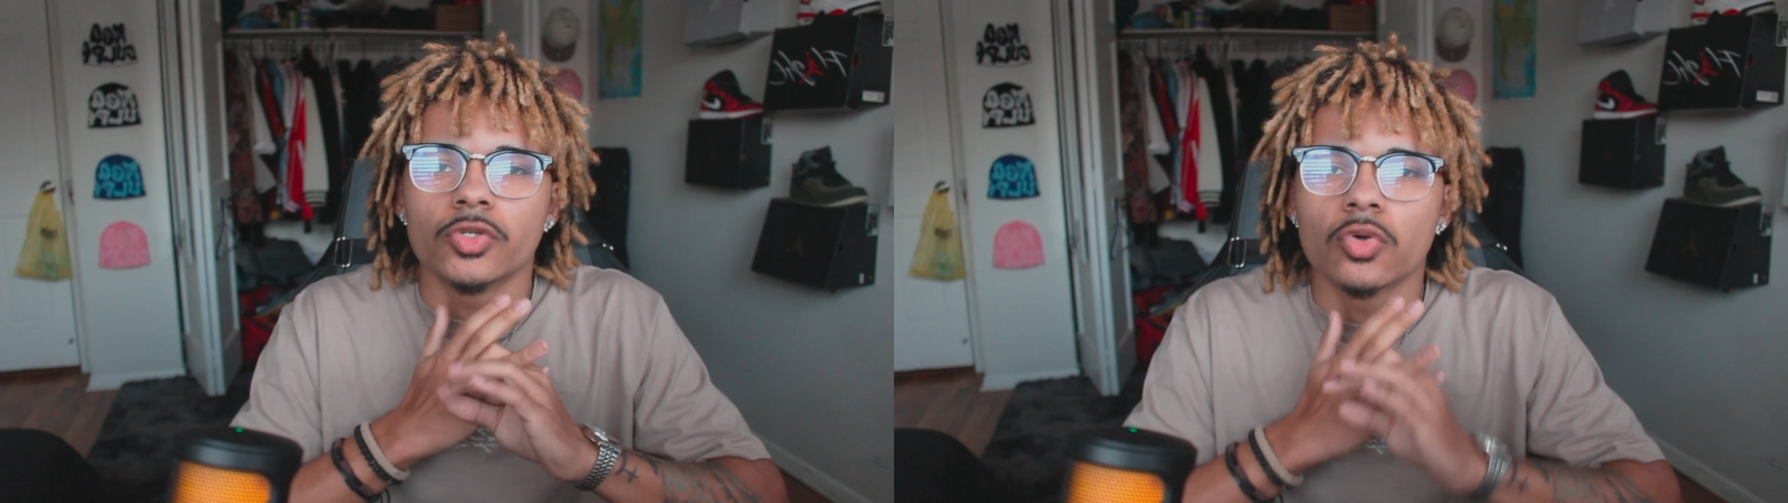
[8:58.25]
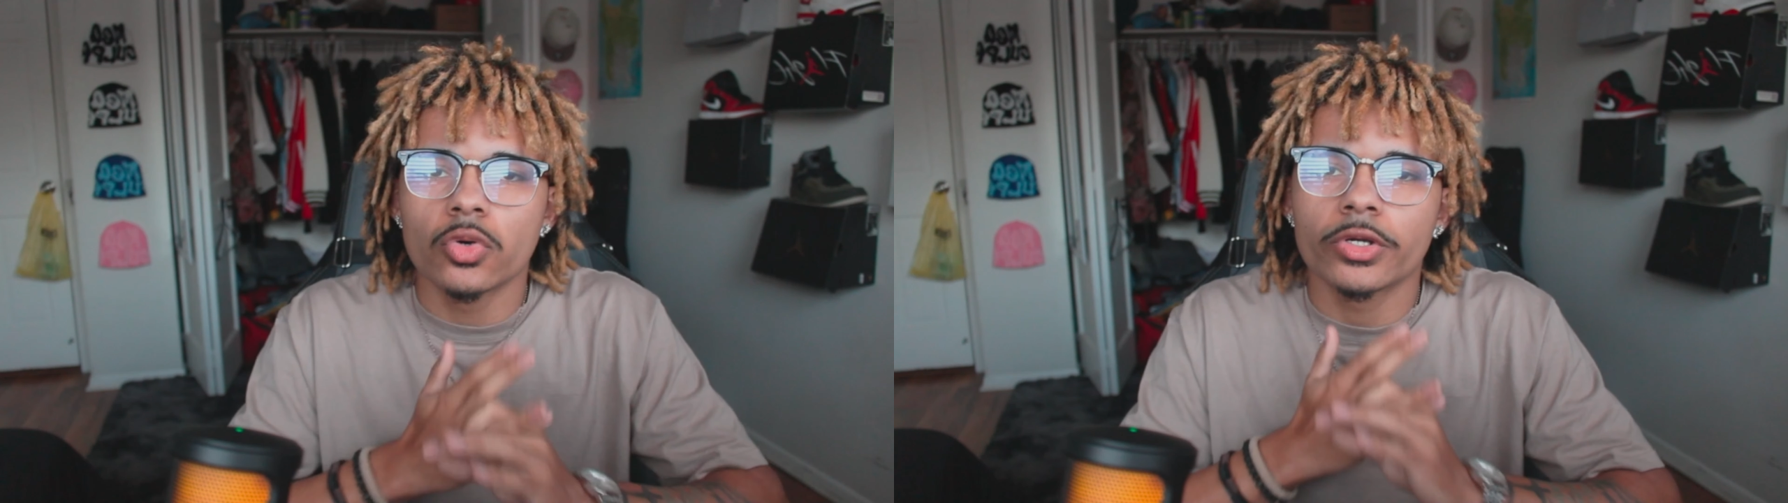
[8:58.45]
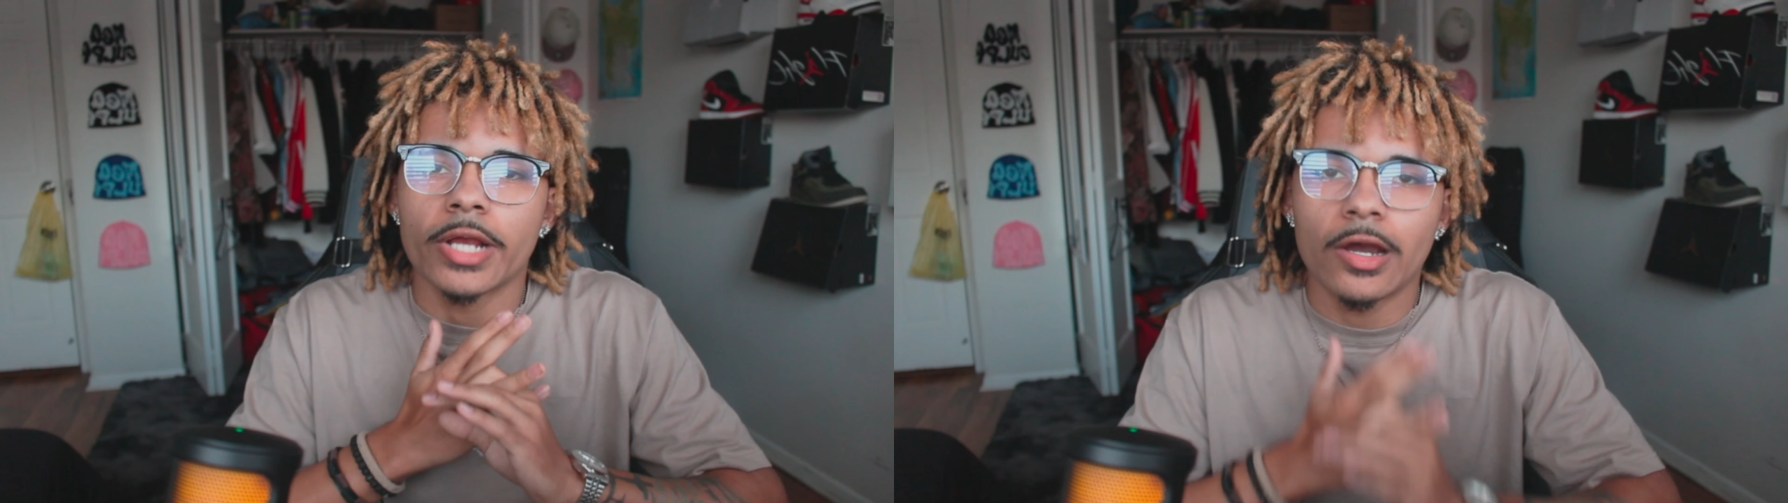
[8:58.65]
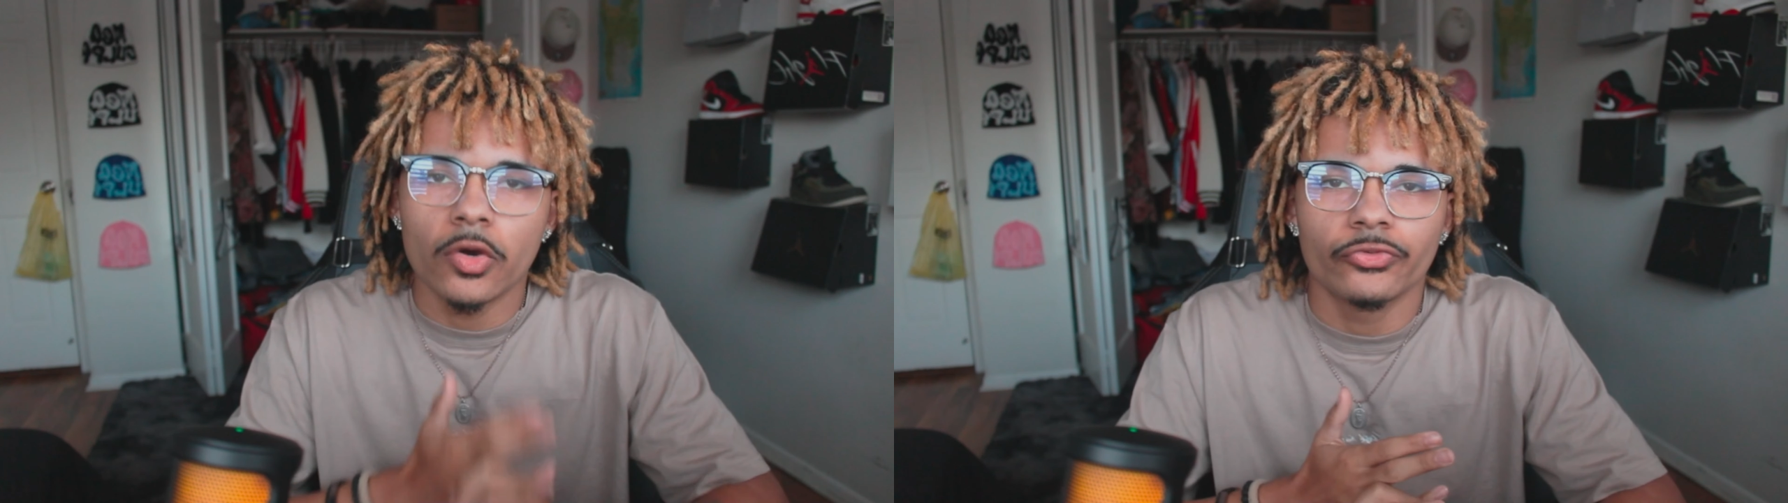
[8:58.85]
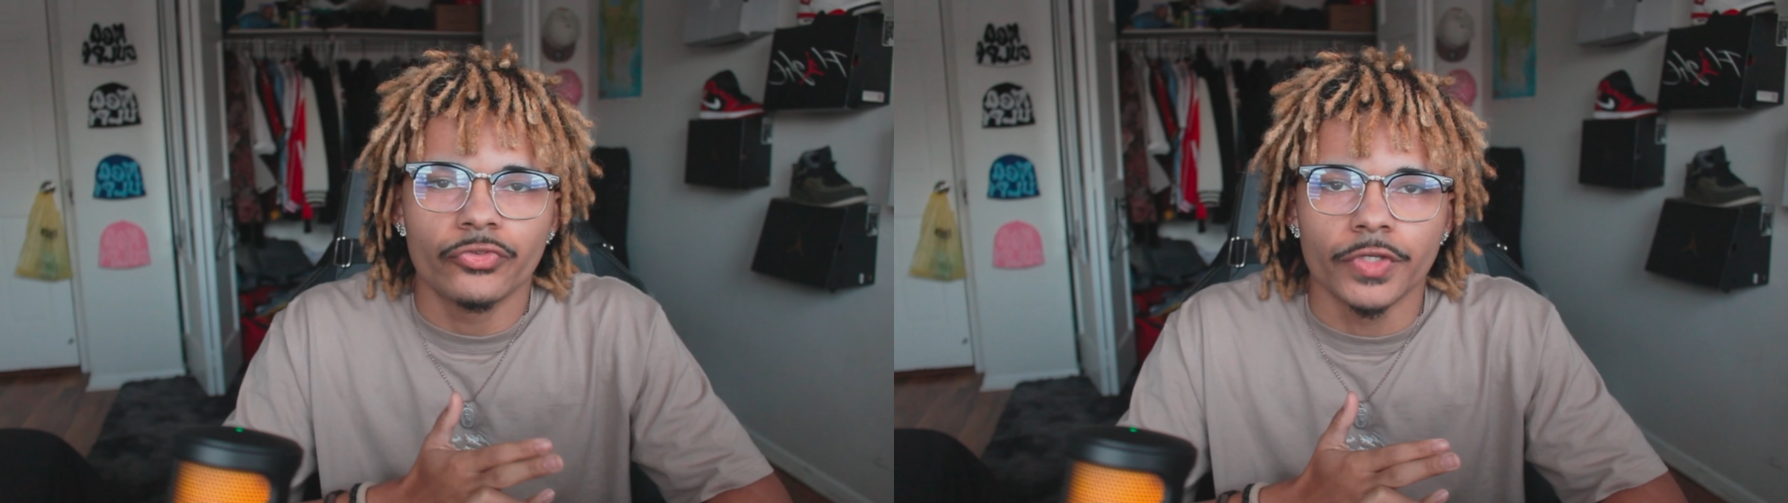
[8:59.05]
your
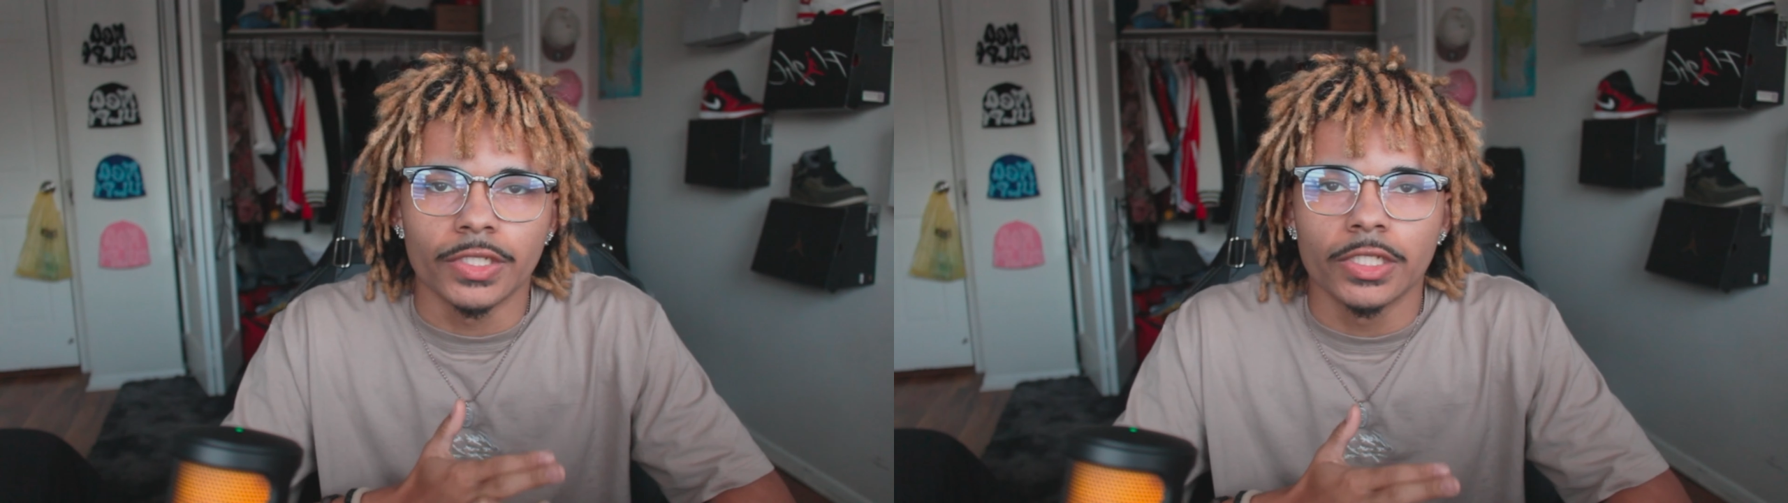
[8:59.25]
outfit.